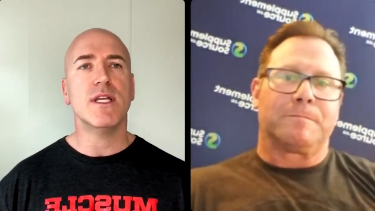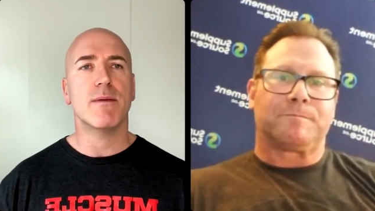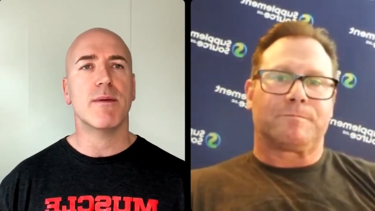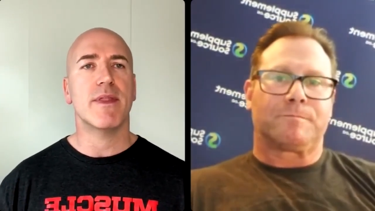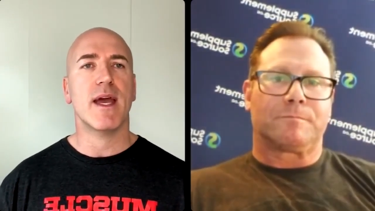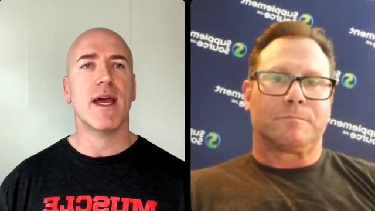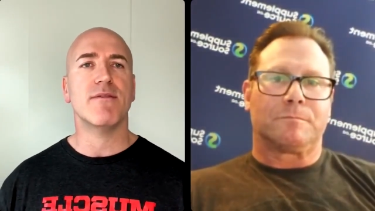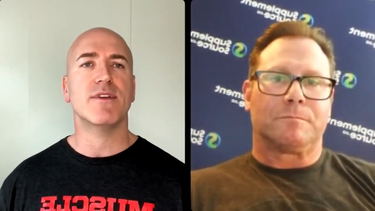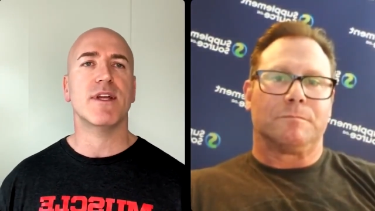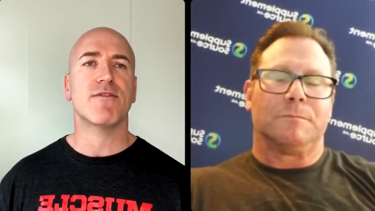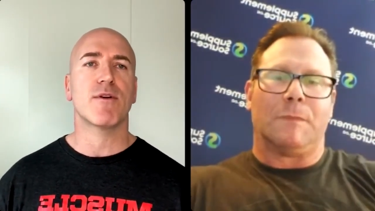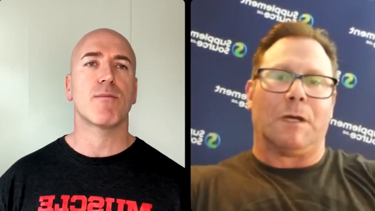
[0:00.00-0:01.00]
Speaker 1: And they have
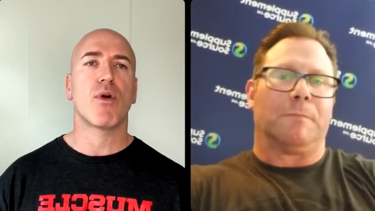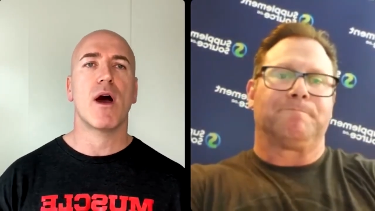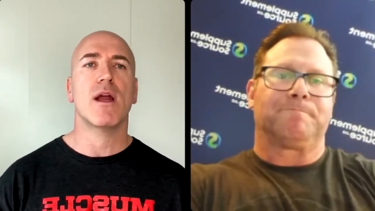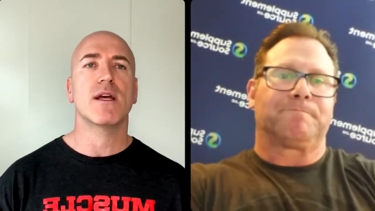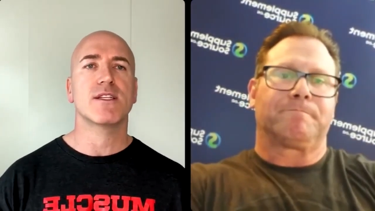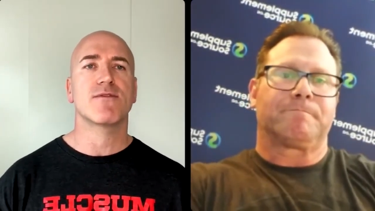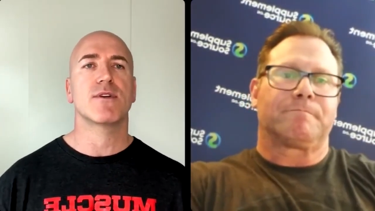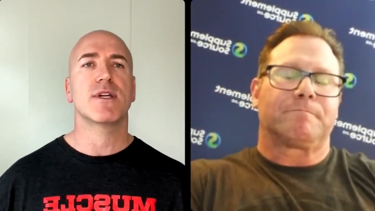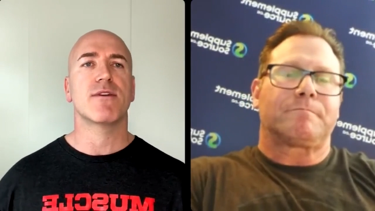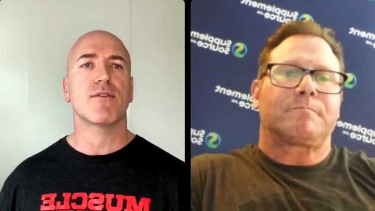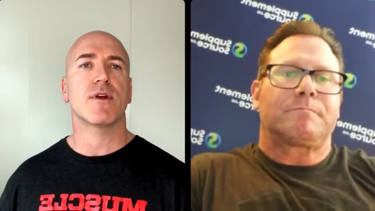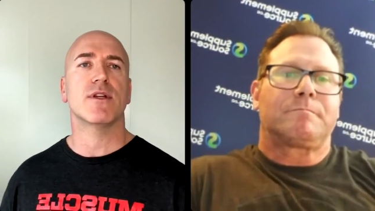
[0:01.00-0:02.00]
different products for
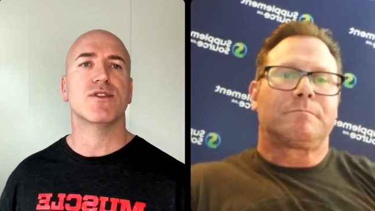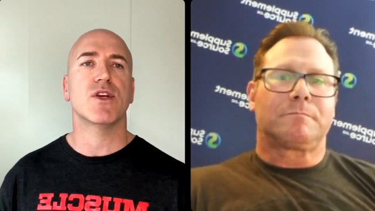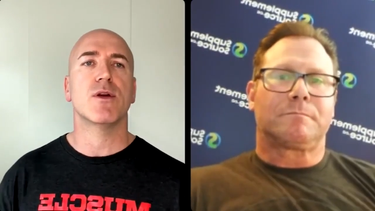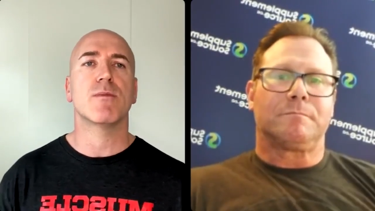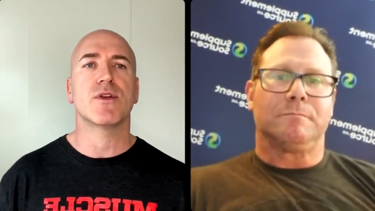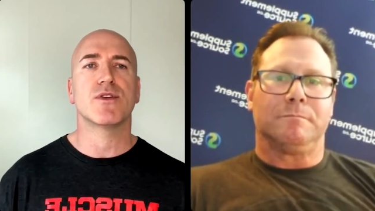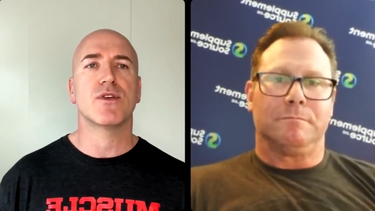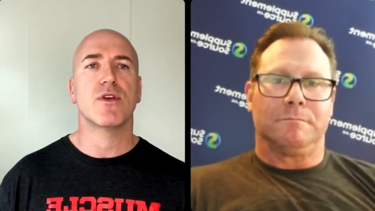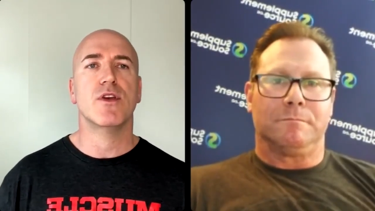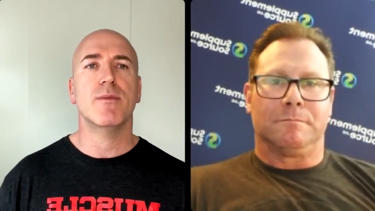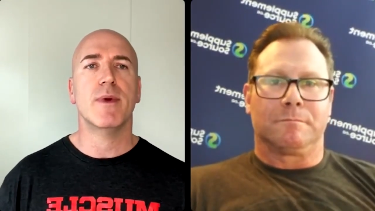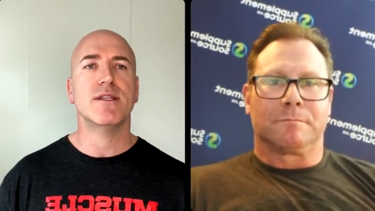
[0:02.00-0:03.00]
different consumers. So you
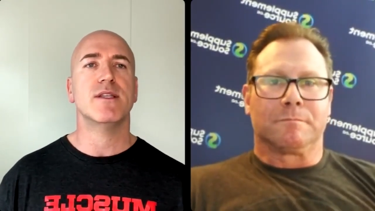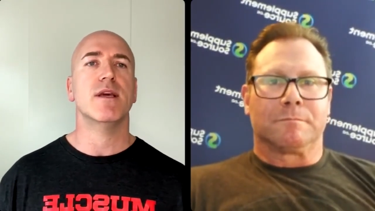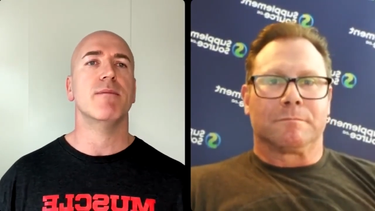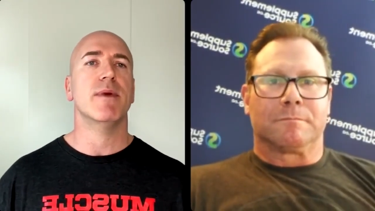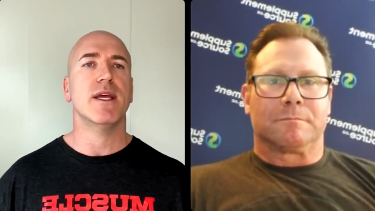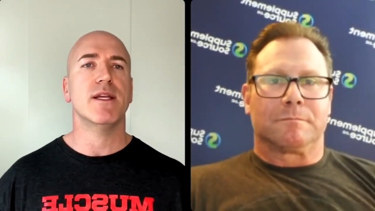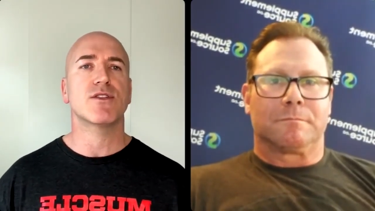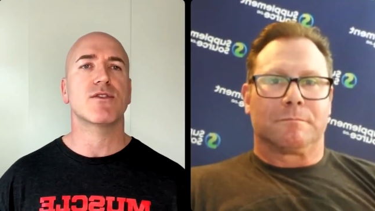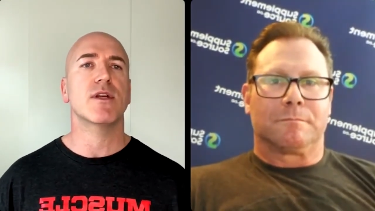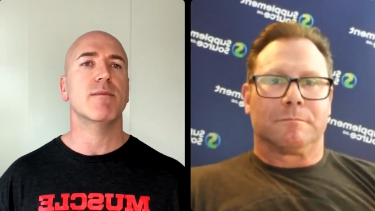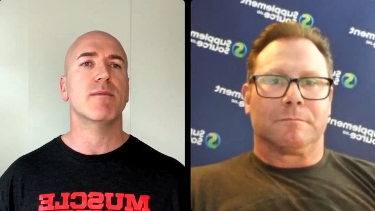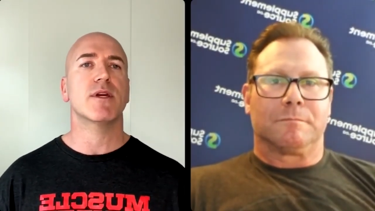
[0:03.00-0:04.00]
may see a
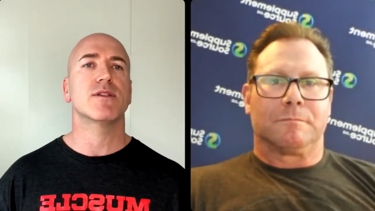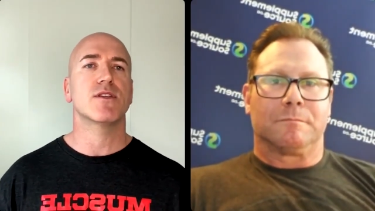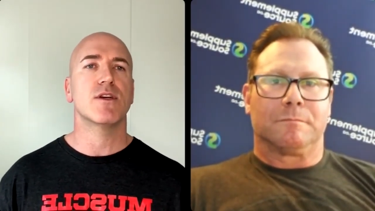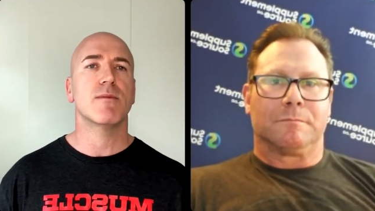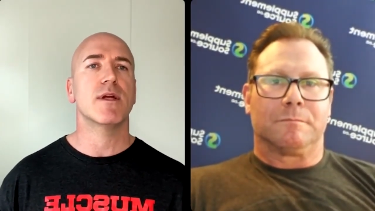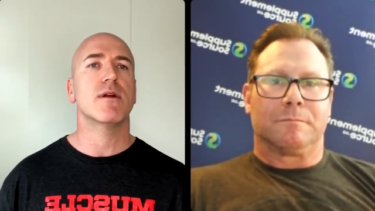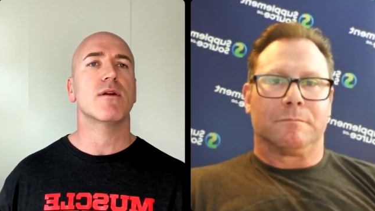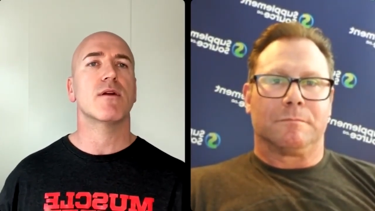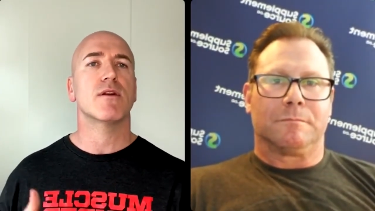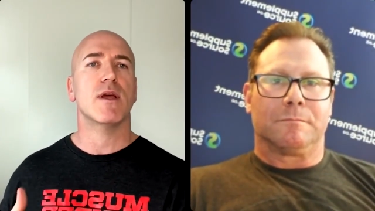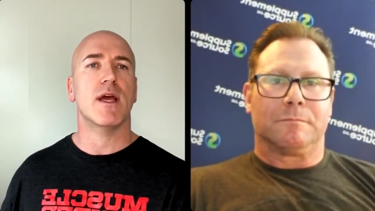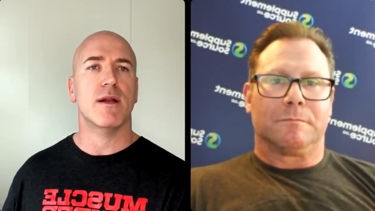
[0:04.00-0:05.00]
mainstream consumer
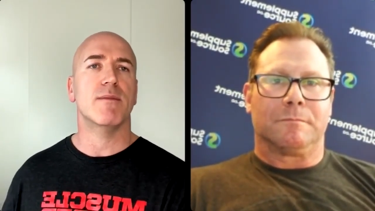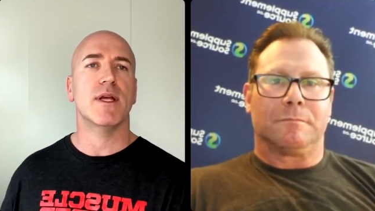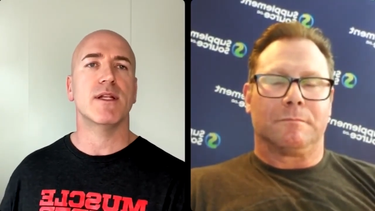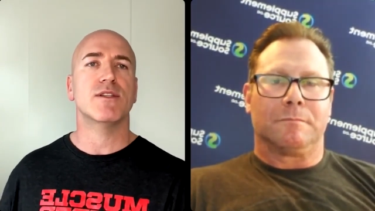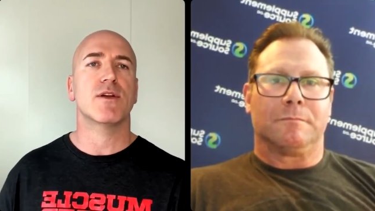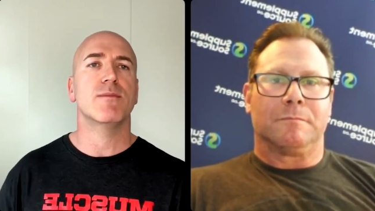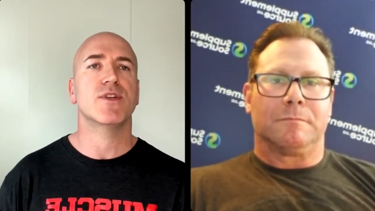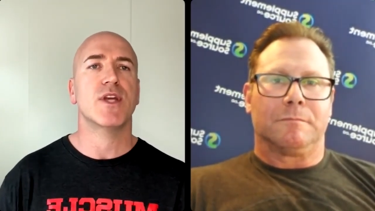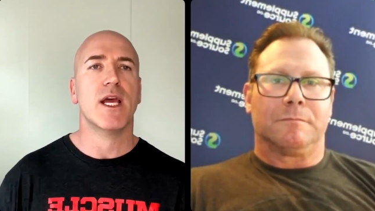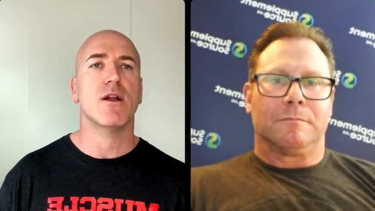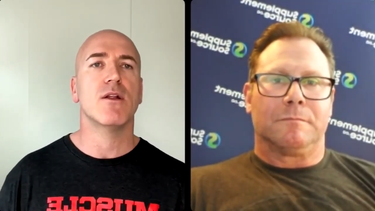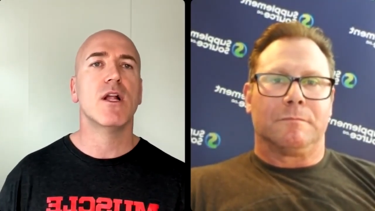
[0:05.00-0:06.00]
at a mainstream
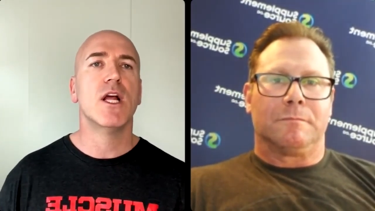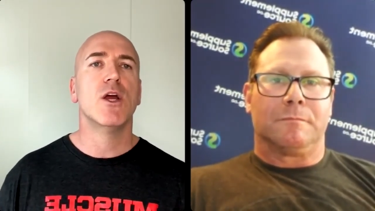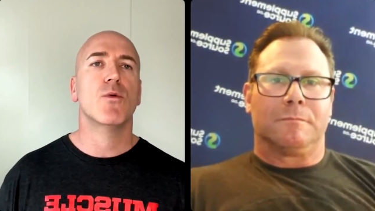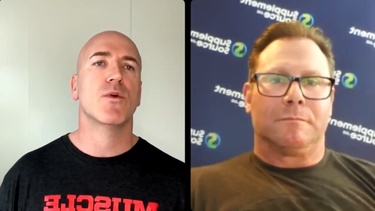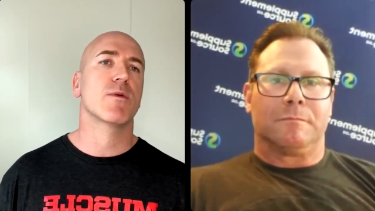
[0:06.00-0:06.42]
channel with a